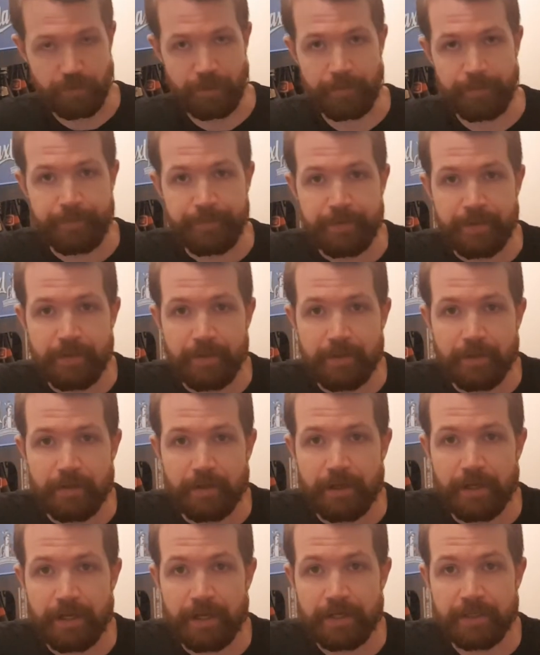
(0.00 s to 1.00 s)
one.
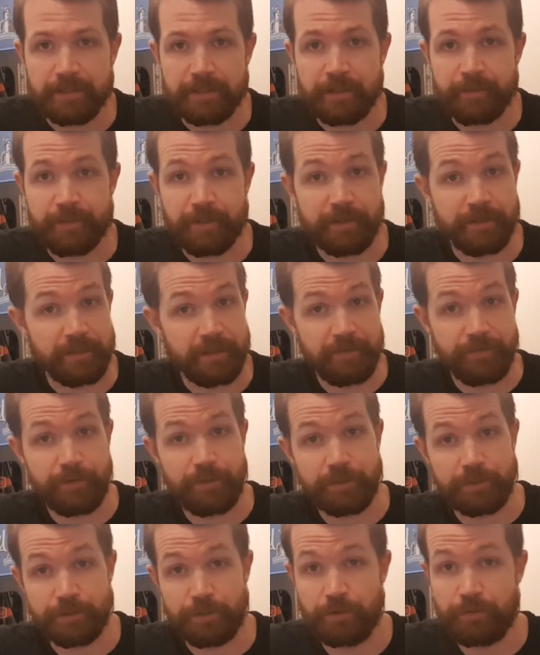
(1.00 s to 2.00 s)
And I'm gonna give
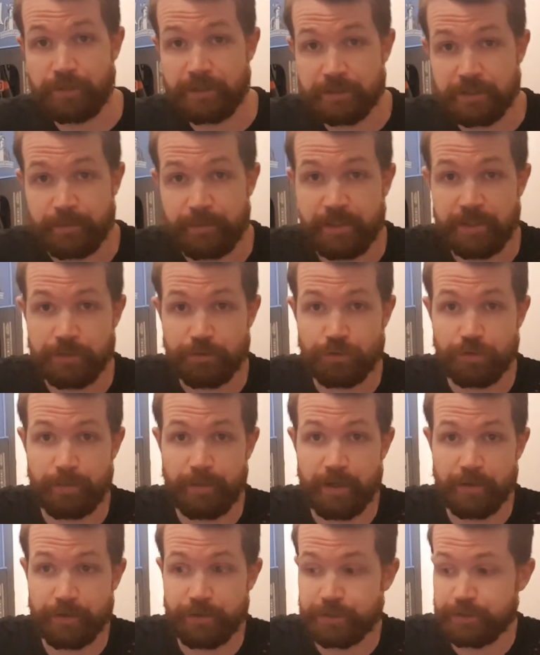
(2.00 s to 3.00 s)
you, as always, some history
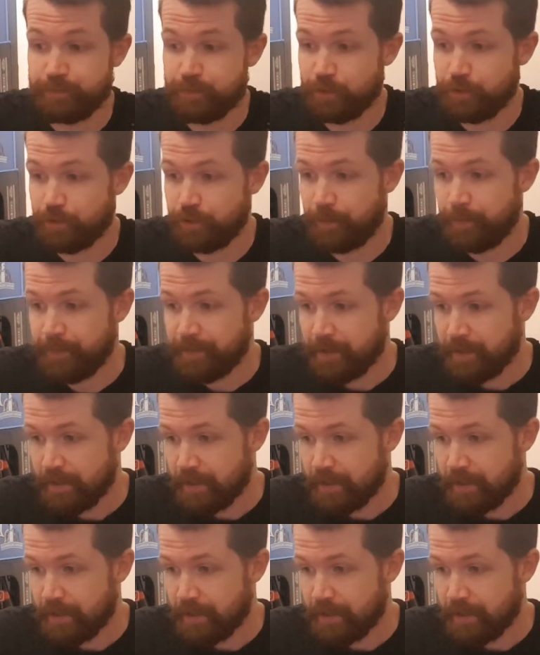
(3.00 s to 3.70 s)
about this brewery.